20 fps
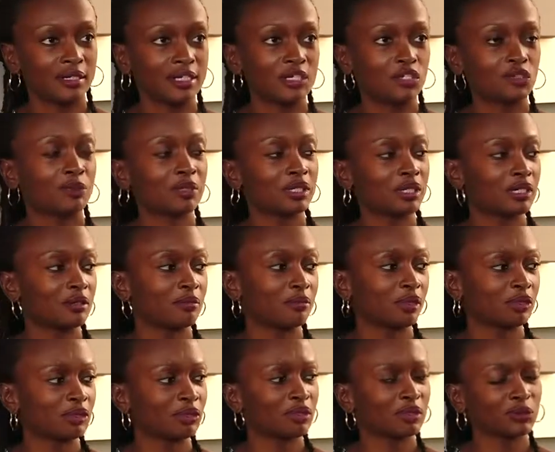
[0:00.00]
distributed
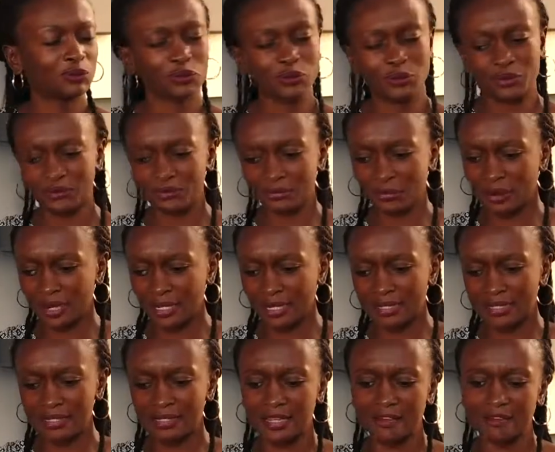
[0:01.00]
in bottles, which was quite
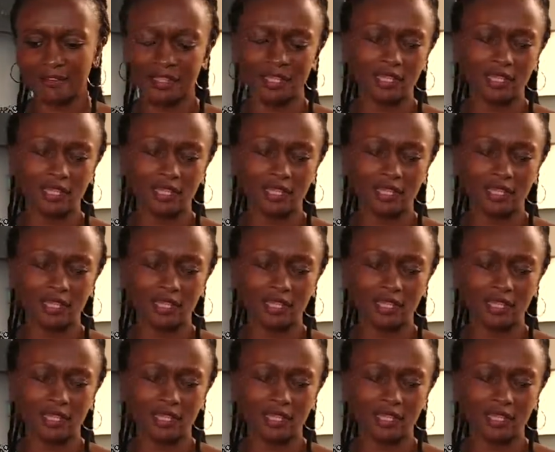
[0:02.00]
unsafe.